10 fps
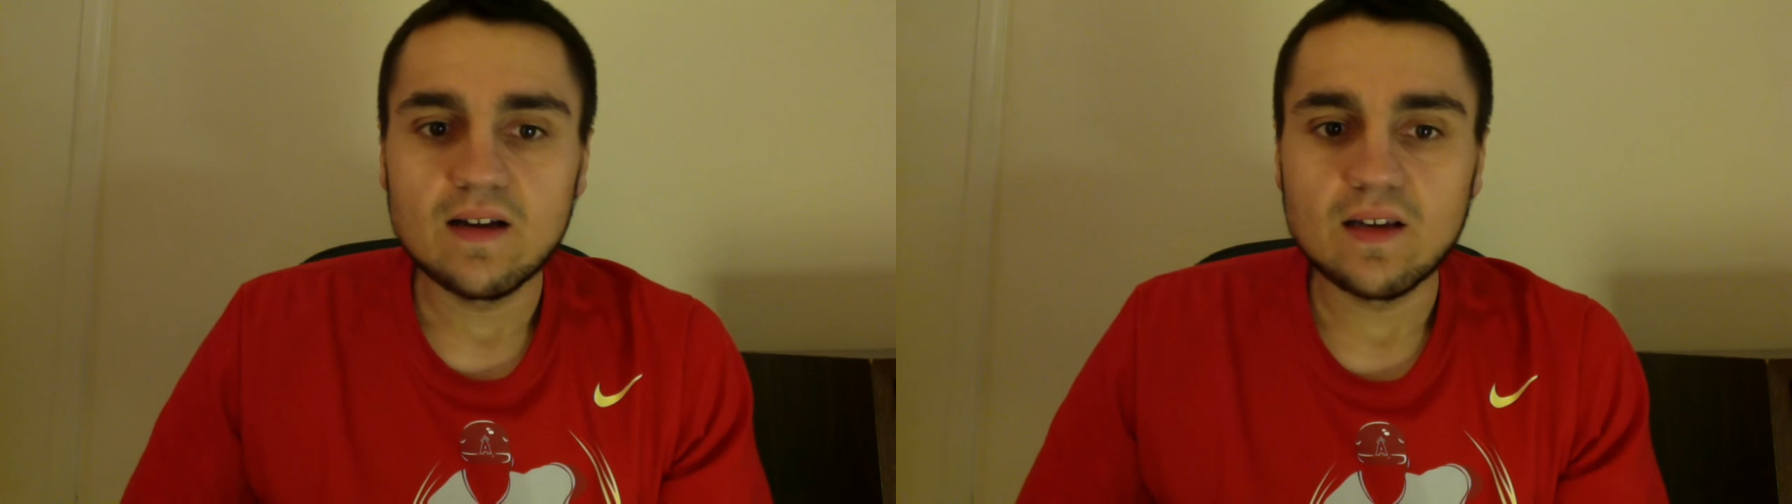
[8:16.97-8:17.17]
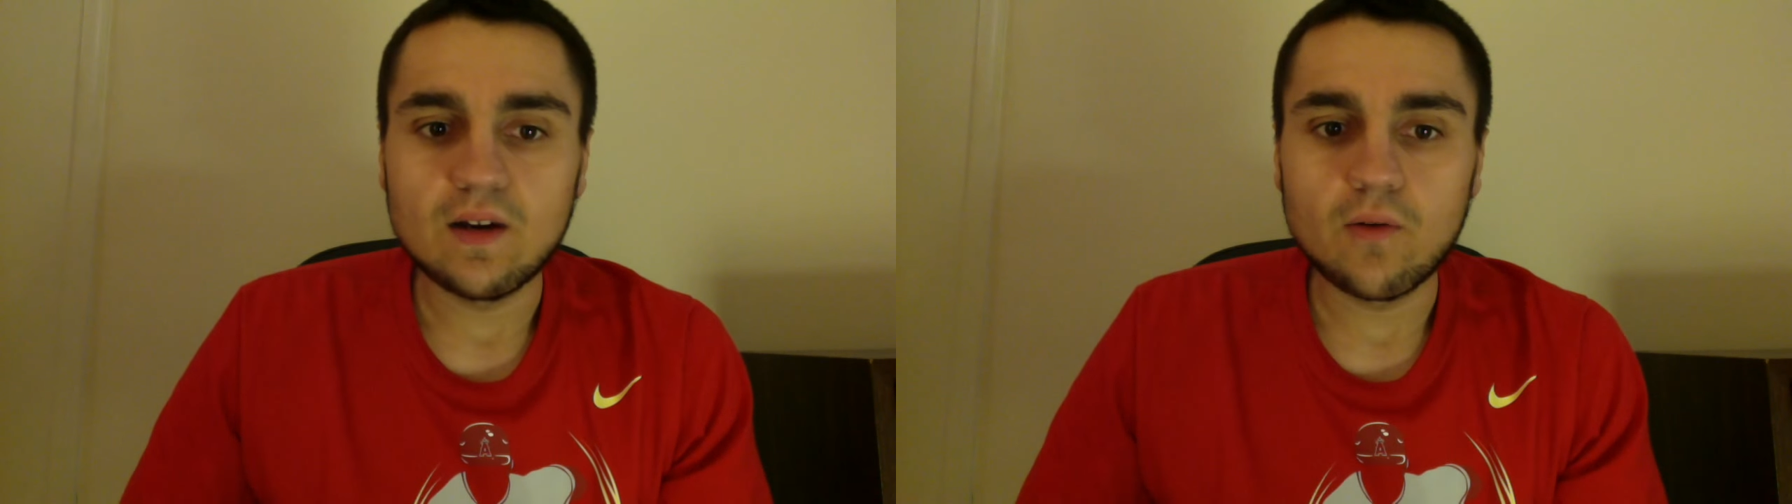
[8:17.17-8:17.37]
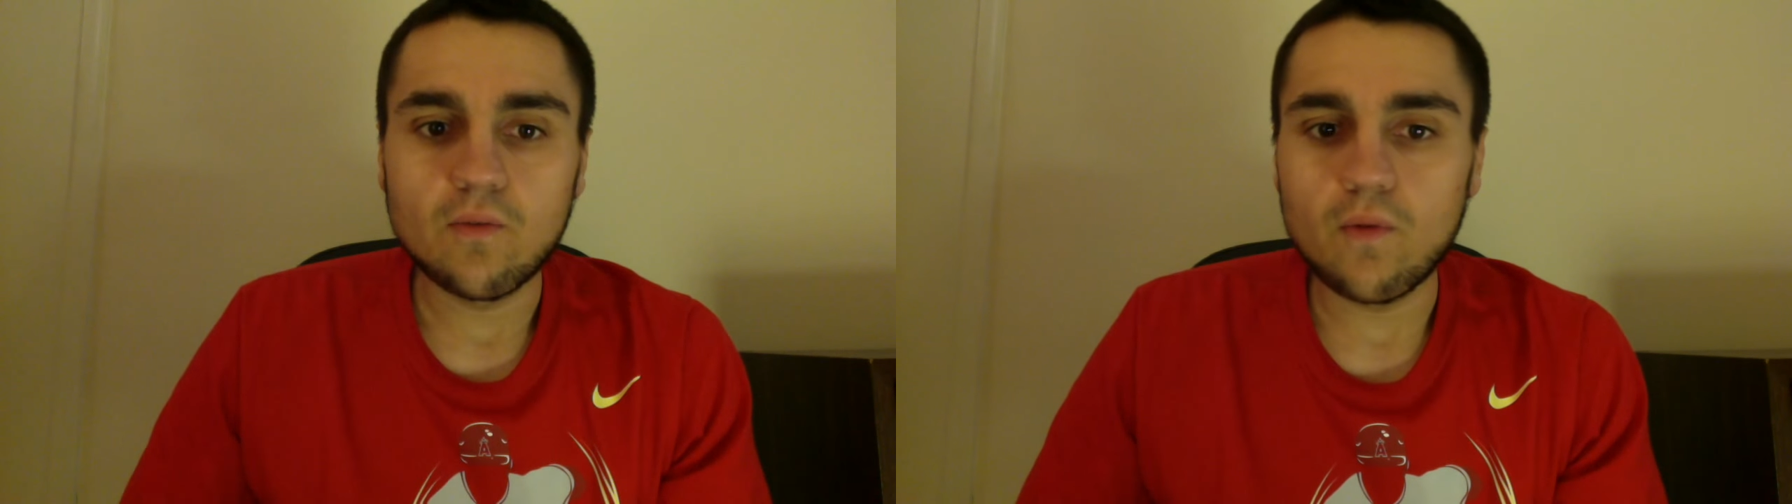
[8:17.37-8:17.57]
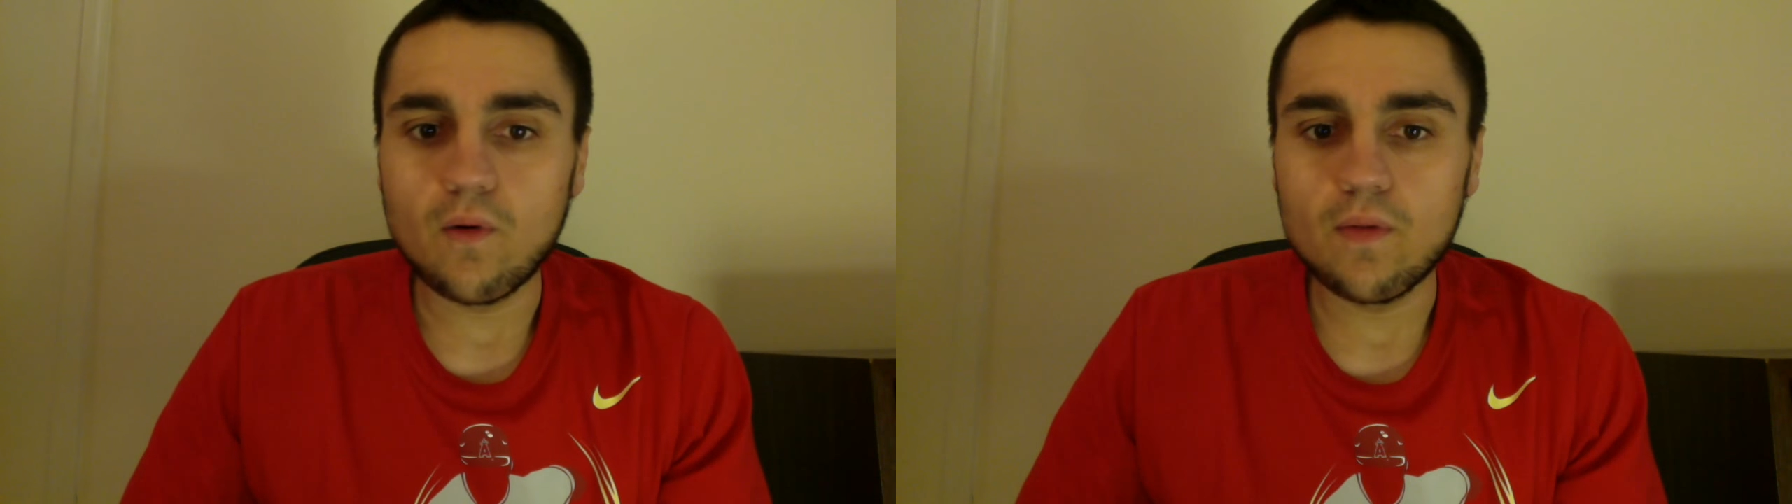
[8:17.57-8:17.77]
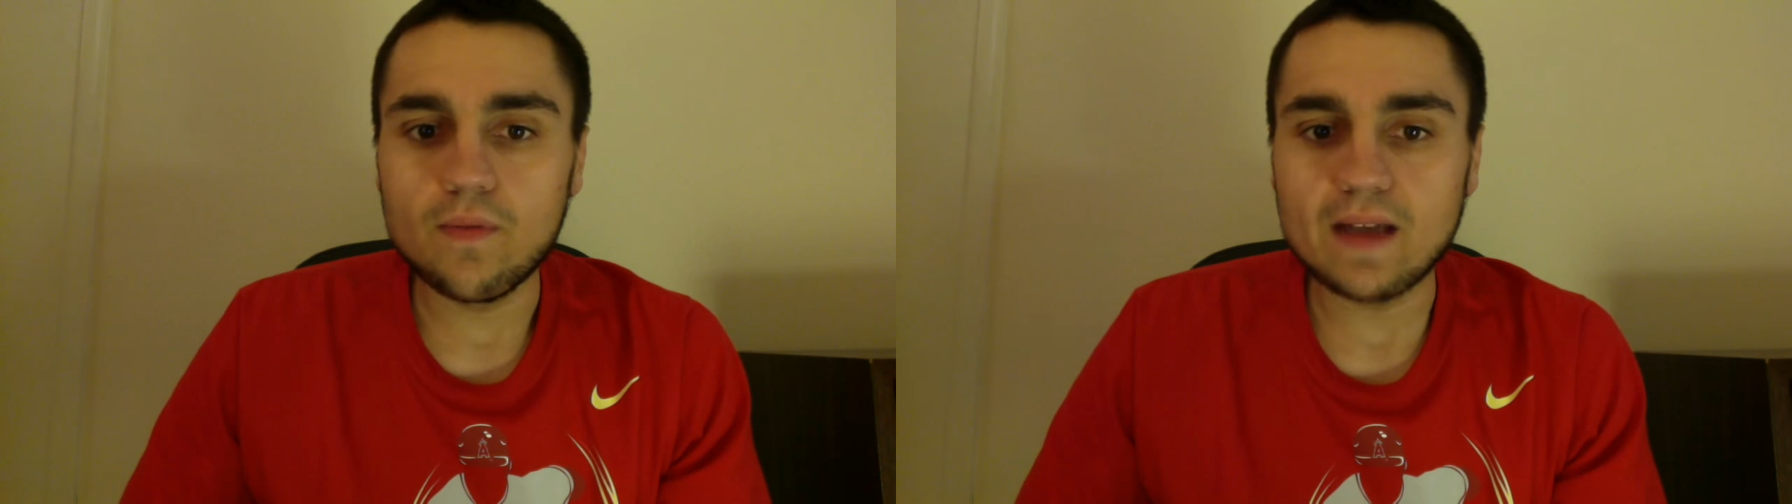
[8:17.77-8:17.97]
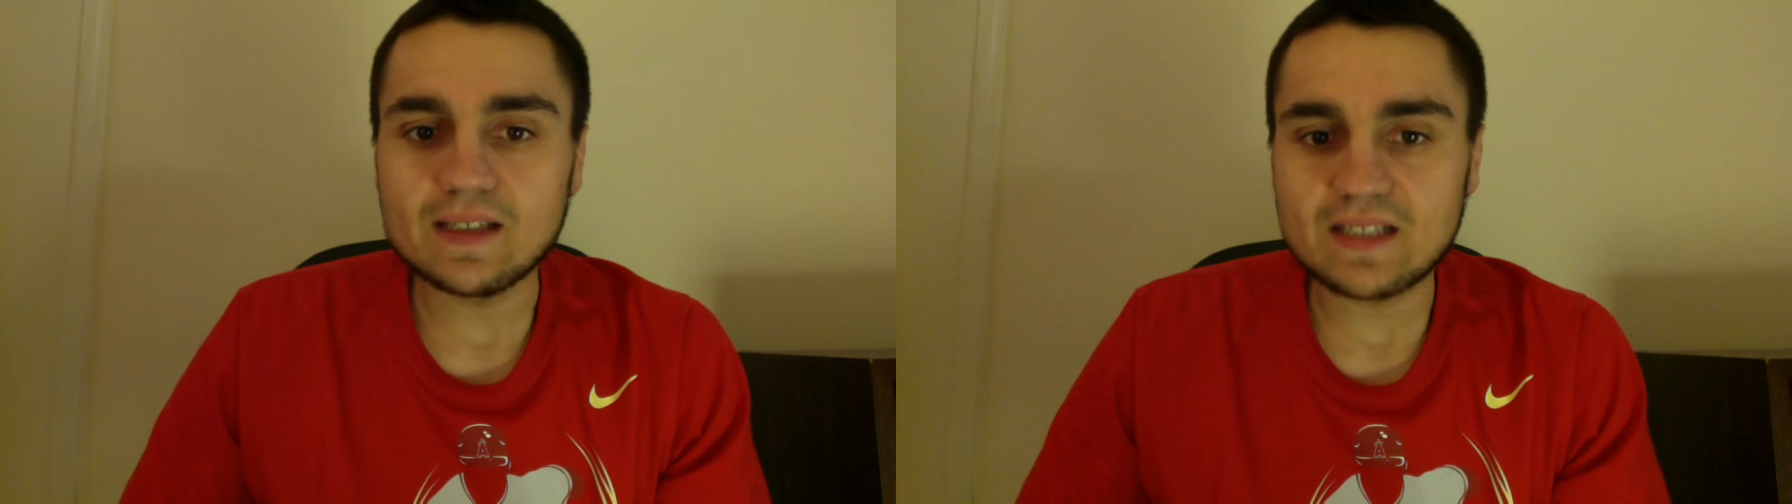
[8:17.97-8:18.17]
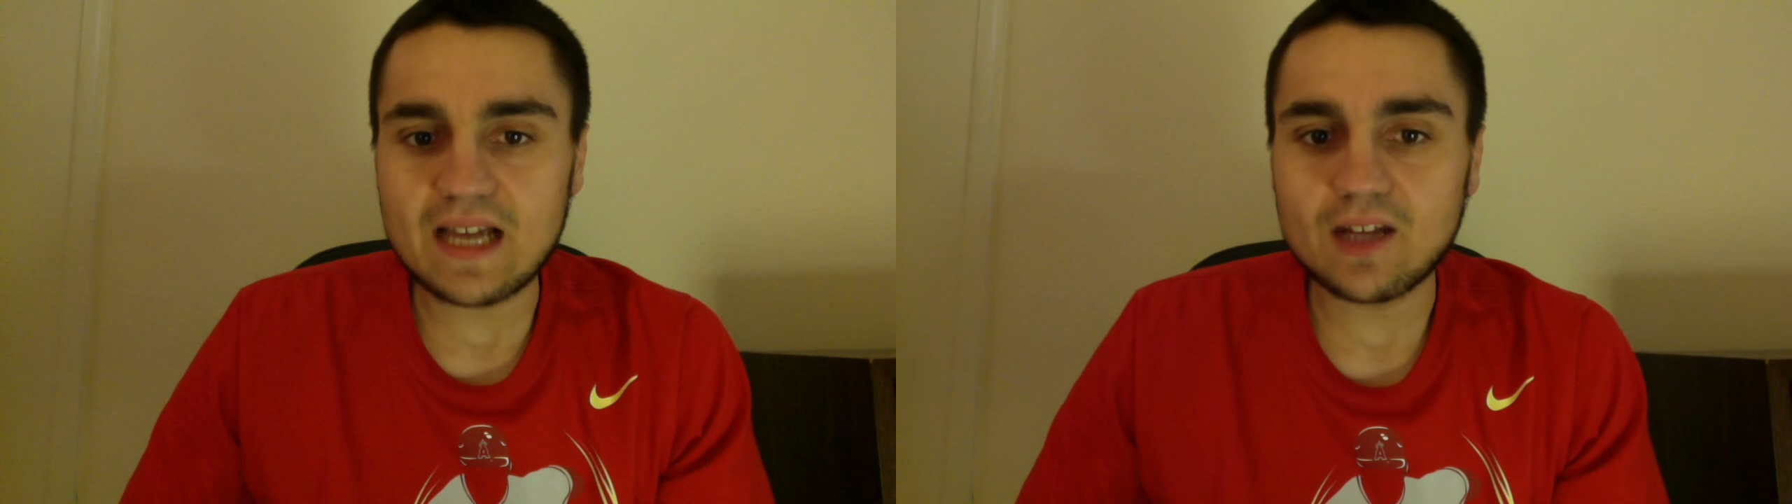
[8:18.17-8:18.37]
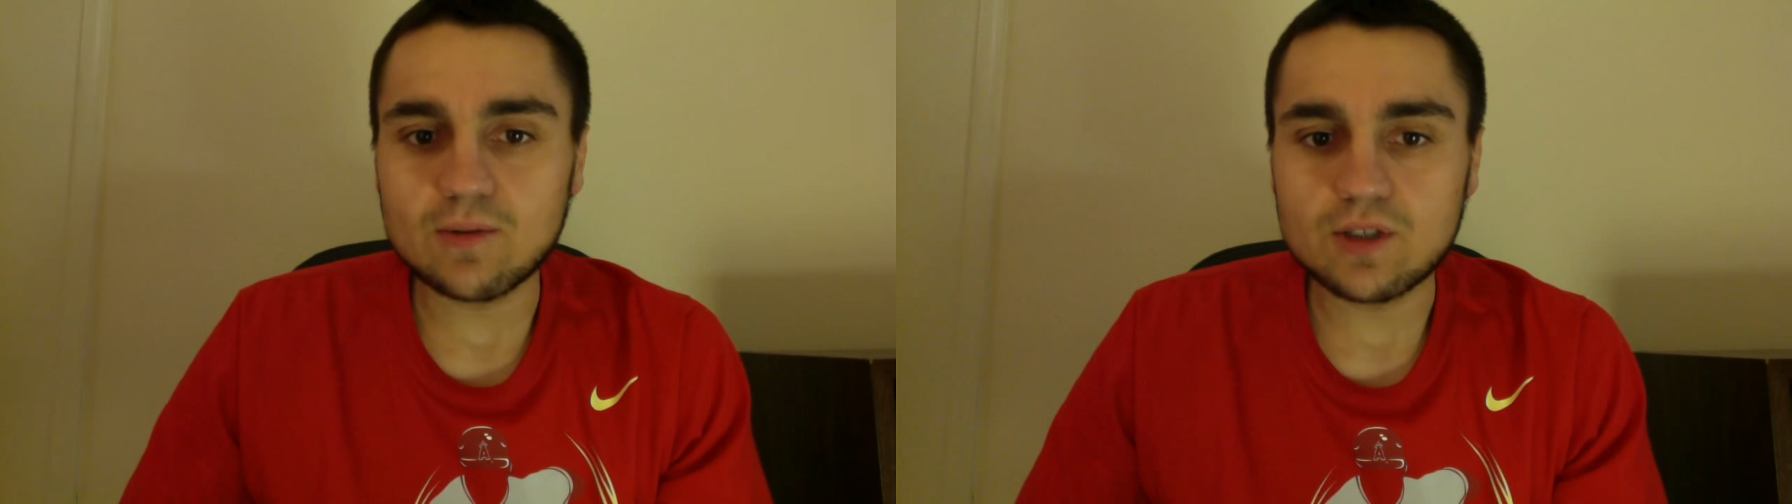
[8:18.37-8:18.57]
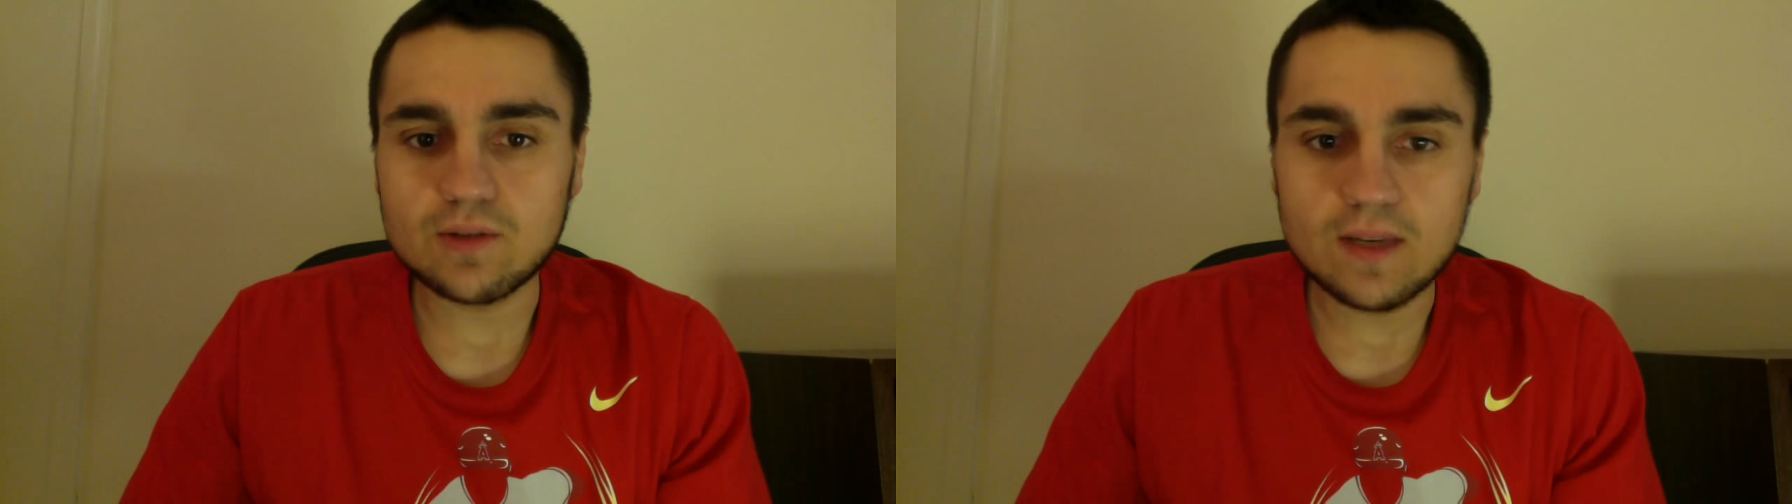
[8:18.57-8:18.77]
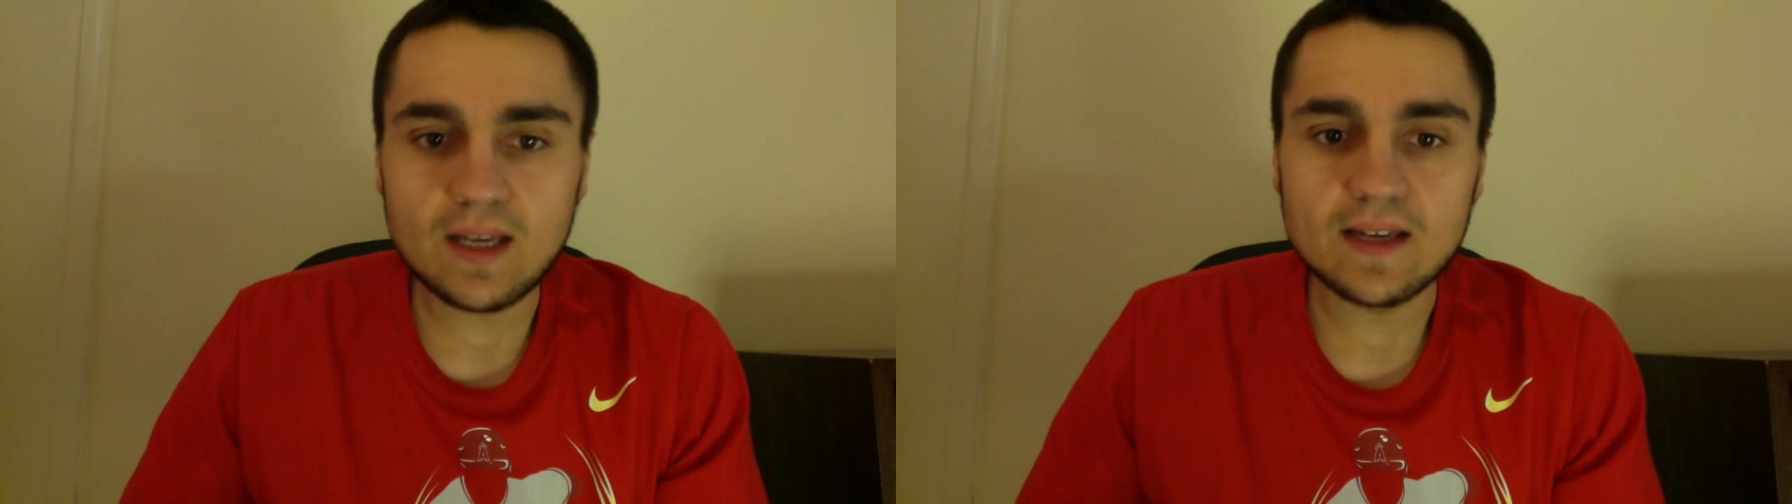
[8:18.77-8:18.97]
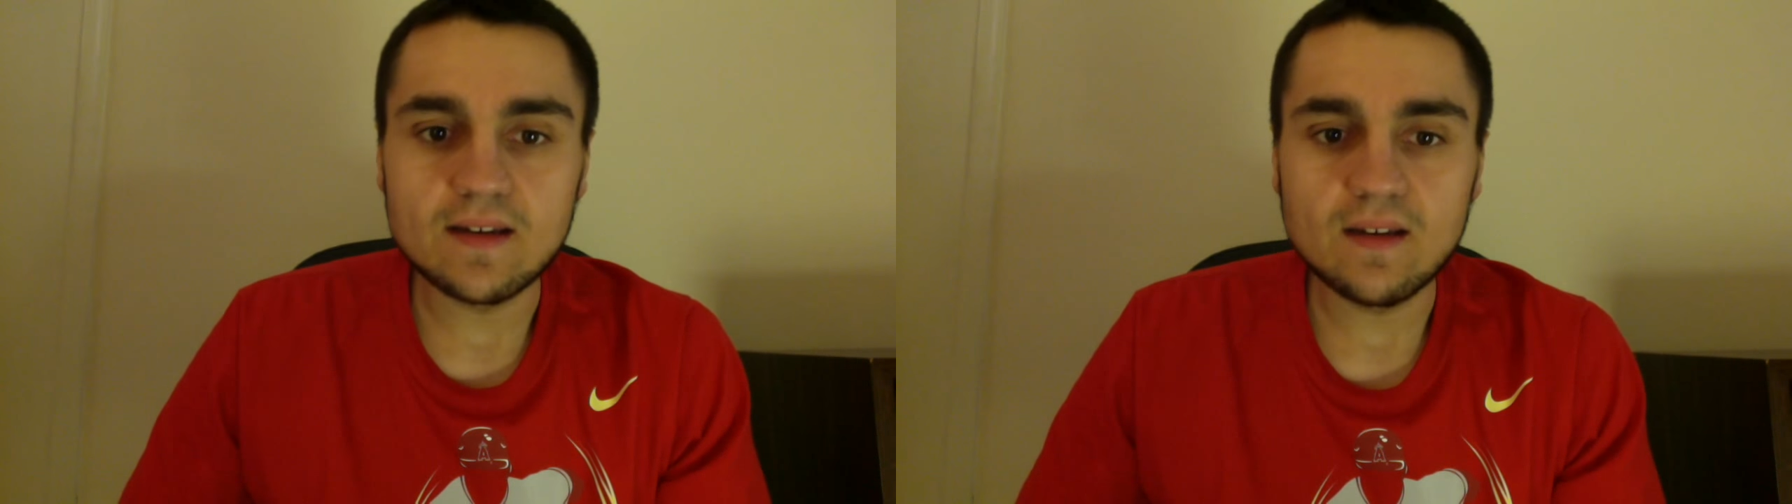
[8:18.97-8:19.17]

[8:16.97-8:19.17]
you know that's exactly what you need.